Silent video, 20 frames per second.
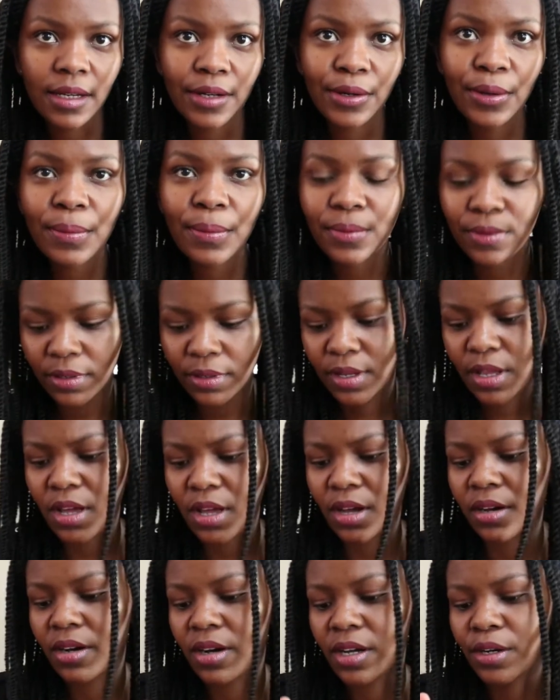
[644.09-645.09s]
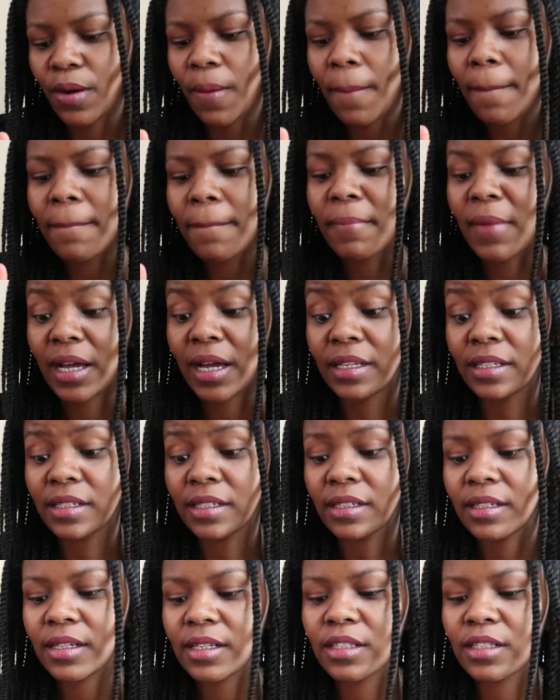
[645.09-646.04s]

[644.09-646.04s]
I don't mind it.